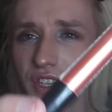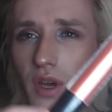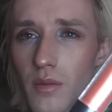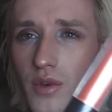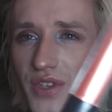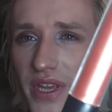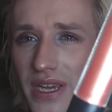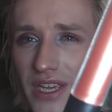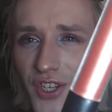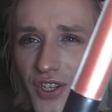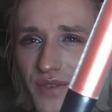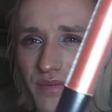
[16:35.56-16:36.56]
is almost, like, it
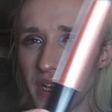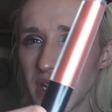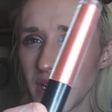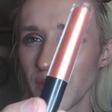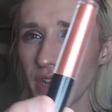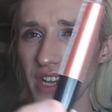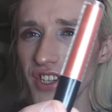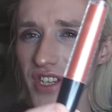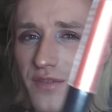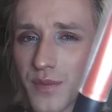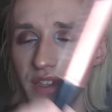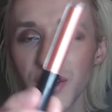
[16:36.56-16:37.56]
gives
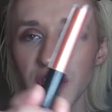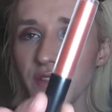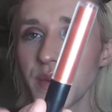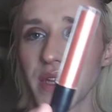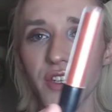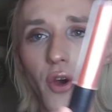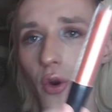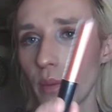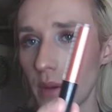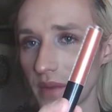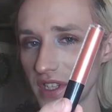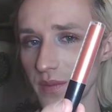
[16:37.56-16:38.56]
me, like, total
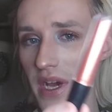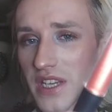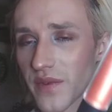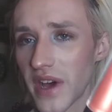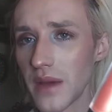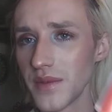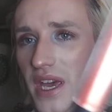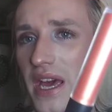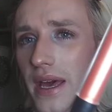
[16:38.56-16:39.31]
pumpkin spice vibes.